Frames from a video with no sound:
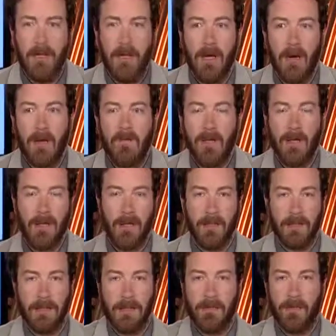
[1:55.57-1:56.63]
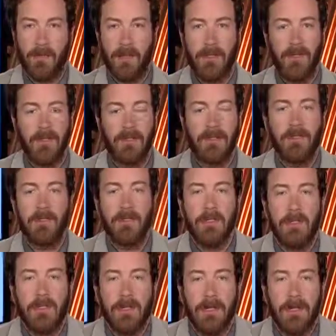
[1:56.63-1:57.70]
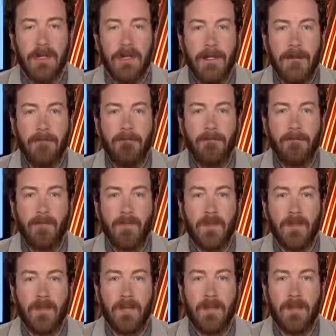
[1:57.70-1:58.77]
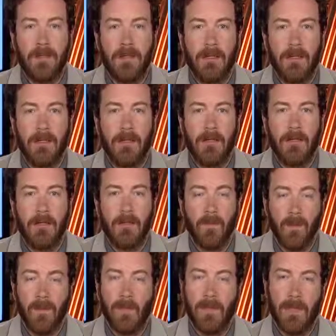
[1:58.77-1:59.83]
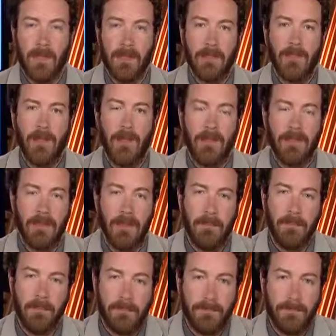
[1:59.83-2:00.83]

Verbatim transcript: Uh, we've had a lot of the same directors, um, and uh, the the work week is all the same.